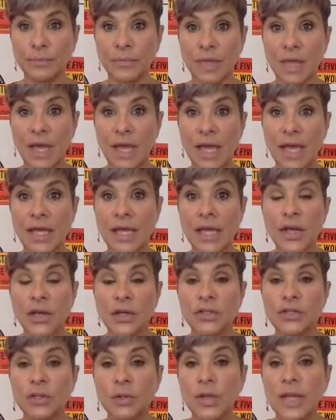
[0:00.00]
Okay.
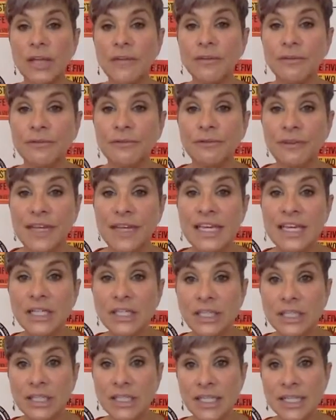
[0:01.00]
So like
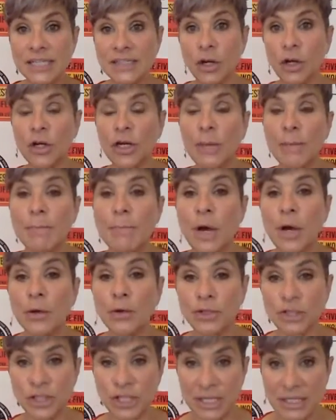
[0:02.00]
feel is our
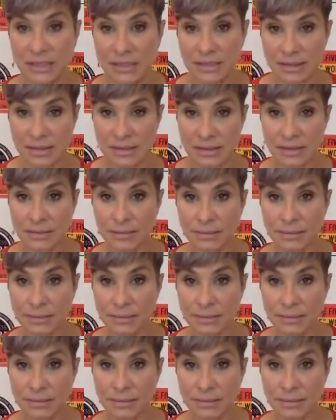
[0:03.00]
emotions.